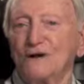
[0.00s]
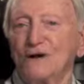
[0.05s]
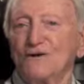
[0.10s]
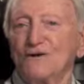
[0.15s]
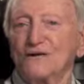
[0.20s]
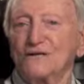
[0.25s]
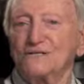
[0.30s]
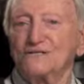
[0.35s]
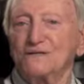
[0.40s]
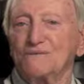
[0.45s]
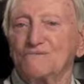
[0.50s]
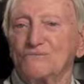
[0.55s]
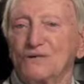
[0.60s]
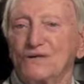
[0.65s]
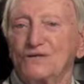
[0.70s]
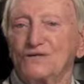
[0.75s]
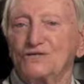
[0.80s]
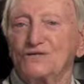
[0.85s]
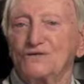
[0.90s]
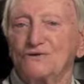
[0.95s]
Americans in
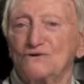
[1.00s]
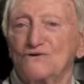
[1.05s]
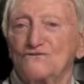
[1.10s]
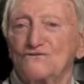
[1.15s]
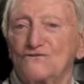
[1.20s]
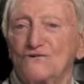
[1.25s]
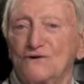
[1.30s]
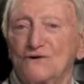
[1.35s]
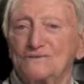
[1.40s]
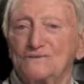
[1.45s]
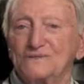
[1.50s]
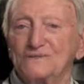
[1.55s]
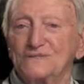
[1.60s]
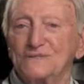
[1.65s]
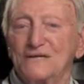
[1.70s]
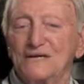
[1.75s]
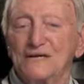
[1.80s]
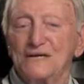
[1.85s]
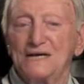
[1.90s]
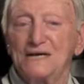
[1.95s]
British
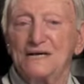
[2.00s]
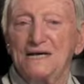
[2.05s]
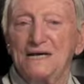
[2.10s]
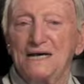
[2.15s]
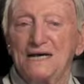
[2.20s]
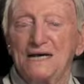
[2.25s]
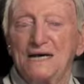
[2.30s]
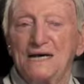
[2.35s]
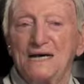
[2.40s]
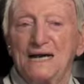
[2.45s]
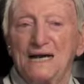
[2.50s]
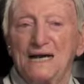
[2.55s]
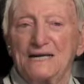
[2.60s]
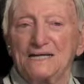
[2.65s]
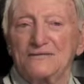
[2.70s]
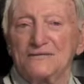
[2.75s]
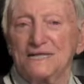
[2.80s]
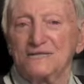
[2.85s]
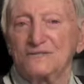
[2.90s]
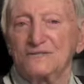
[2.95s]
uniforms. And
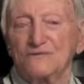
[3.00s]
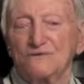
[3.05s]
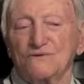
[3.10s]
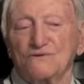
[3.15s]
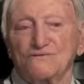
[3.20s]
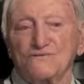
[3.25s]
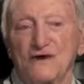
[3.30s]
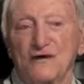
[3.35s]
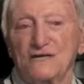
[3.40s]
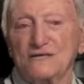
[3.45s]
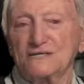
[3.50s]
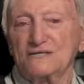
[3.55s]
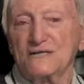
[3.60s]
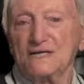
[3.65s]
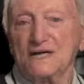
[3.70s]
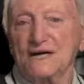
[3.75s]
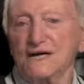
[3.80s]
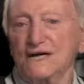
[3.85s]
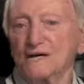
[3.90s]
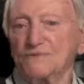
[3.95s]
he says to fellas,
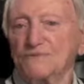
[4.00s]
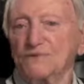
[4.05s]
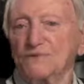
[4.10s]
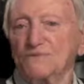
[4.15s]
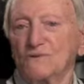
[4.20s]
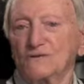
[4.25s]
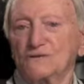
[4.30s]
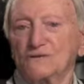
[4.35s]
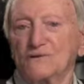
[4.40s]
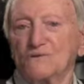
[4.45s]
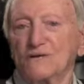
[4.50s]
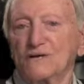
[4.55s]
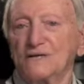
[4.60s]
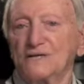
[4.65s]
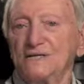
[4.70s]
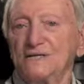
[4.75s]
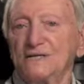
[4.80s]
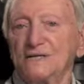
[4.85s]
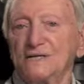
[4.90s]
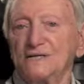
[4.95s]
can I help you? What's going
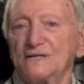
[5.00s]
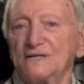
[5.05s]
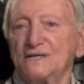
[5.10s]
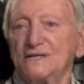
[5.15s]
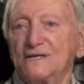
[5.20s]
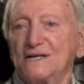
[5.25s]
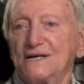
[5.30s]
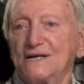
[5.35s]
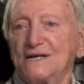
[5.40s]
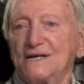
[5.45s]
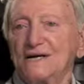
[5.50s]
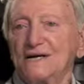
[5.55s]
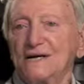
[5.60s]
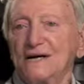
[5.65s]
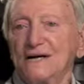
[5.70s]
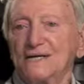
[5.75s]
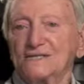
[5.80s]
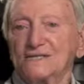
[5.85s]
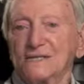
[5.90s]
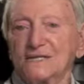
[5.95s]
on?
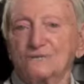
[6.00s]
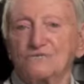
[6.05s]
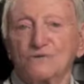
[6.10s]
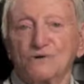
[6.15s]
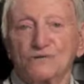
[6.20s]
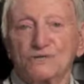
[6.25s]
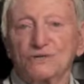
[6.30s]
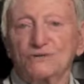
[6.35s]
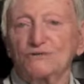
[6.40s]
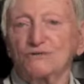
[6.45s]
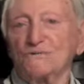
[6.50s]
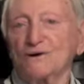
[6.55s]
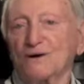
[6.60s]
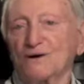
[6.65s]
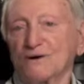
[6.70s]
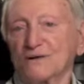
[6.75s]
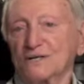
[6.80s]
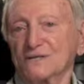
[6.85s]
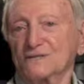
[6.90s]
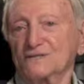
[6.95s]
I said, we're two
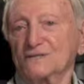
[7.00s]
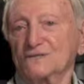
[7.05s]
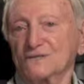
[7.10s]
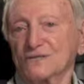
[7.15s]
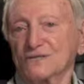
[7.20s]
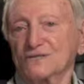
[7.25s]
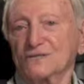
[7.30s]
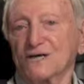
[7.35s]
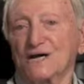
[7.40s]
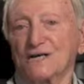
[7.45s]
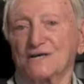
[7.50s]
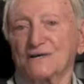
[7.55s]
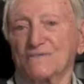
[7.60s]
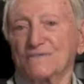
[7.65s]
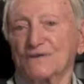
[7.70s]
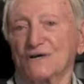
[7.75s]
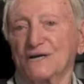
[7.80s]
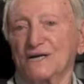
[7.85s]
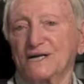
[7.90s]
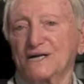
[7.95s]
Americans who just got
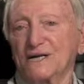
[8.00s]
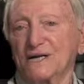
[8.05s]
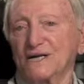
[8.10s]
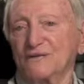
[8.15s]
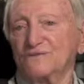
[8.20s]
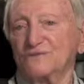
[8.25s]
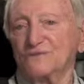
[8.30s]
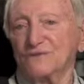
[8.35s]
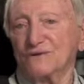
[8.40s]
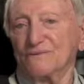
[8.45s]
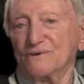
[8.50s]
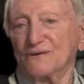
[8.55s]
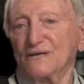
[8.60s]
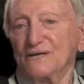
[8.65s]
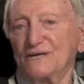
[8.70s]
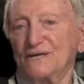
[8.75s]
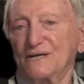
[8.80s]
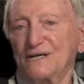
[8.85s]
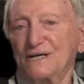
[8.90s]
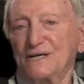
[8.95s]
liberated out of
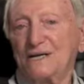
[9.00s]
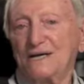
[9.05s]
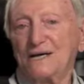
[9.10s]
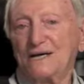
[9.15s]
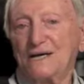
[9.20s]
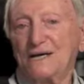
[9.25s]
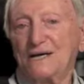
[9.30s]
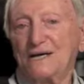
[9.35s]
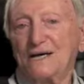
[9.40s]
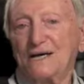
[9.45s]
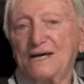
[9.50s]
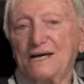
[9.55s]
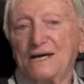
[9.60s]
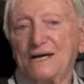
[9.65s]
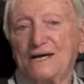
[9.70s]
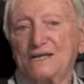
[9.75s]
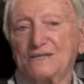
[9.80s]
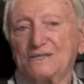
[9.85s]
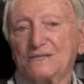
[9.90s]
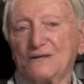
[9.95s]
Germany
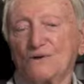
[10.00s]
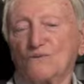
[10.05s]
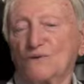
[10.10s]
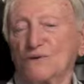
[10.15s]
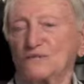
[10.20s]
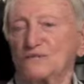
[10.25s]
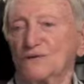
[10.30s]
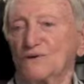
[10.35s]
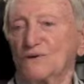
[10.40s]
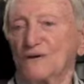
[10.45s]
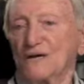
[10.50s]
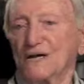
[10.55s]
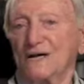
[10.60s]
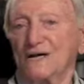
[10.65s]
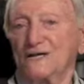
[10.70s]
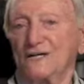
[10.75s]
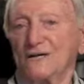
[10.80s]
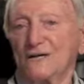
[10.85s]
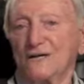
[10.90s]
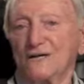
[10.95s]
and uh, what's going
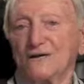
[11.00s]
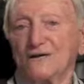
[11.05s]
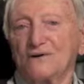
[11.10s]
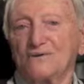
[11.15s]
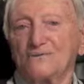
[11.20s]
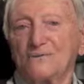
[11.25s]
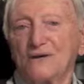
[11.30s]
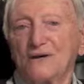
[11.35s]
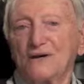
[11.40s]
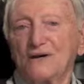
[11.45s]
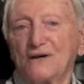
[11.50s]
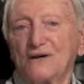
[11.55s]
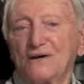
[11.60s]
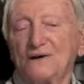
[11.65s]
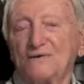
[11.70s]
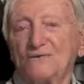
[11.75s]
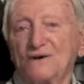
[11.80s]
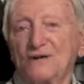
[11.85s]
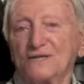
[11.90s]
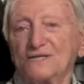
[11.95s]
on here?
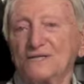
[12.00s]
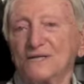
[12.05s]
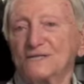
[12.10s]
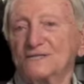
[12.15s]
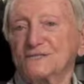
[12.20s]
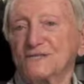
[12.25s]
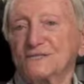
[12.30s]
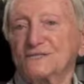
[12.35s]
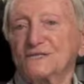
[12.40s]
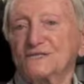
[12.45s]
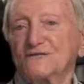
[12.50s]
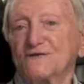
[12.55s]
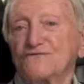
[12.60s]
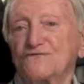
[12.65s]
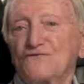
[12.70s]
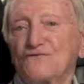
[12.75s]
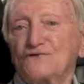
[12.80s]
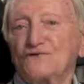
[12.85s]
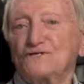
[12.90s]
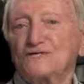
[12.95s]
When he says, This is
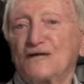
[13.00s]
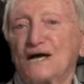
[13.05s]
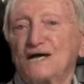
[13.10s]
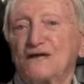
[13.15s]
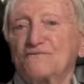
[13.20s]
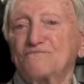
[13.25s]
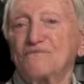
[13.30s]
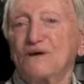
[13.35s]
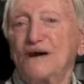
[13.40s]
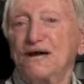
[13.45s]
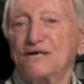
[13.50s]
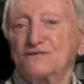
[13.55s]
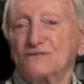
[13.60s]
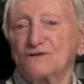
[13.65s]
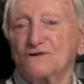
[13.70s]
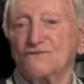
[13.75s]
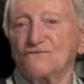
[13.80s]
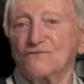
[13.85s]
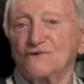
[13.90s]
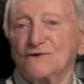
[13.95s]
the first night of
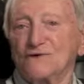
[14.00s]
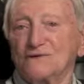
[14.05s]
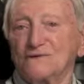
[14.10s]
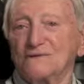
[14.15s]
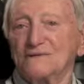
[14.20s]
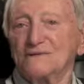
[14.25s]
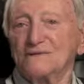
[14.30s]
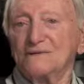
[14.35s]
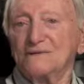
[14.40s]
Passover.